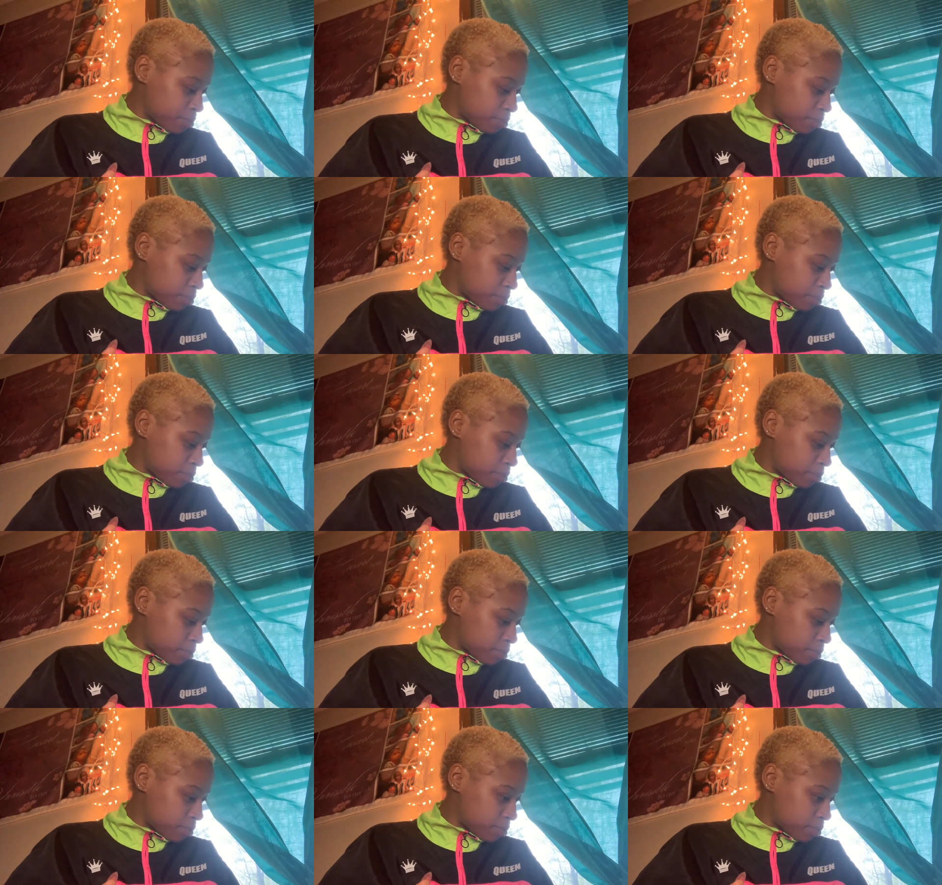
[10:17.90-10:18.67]

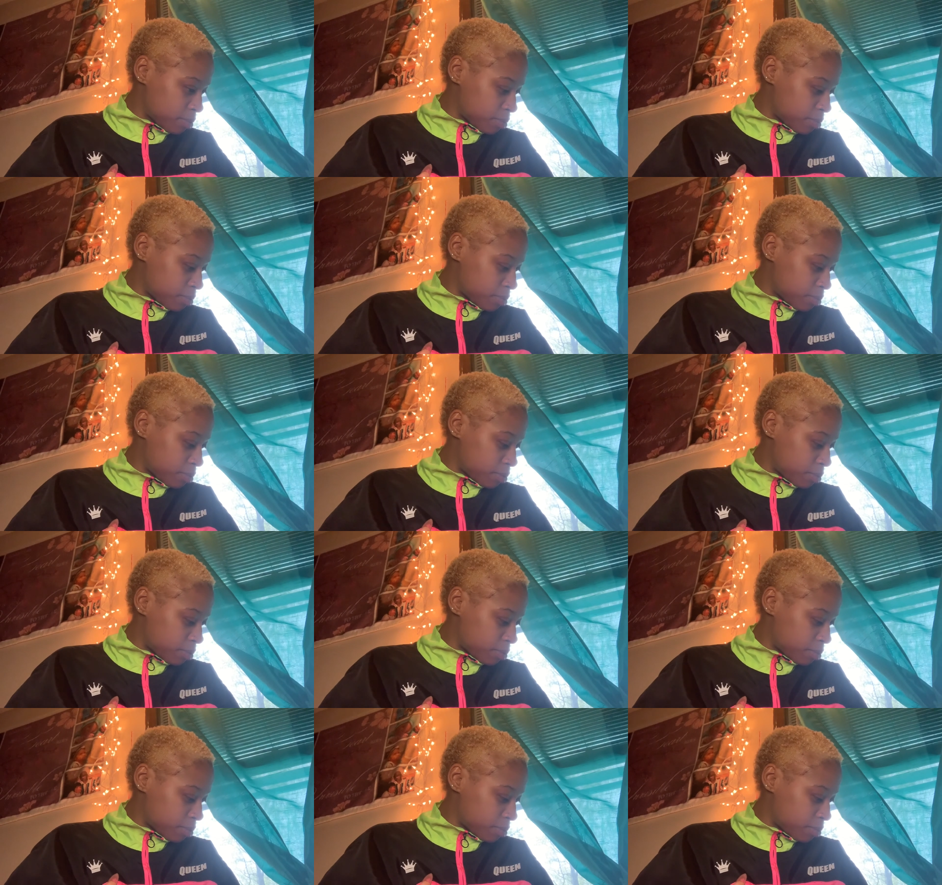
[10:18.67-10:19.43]

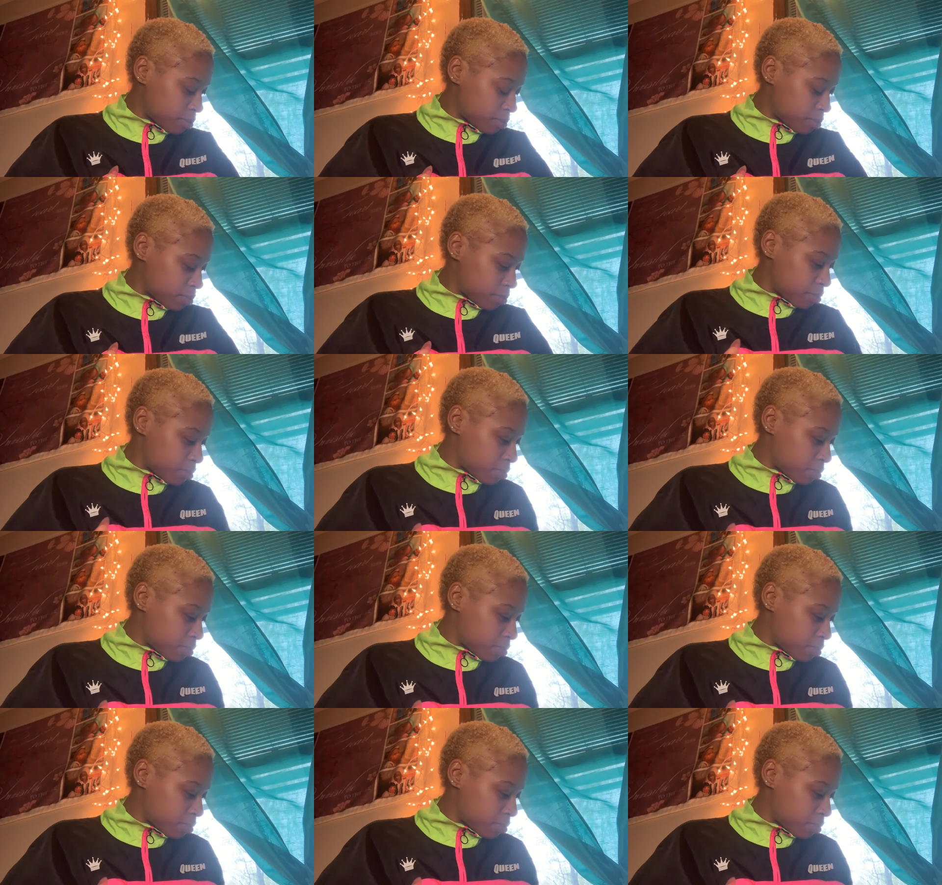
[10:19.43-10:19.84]
(silence)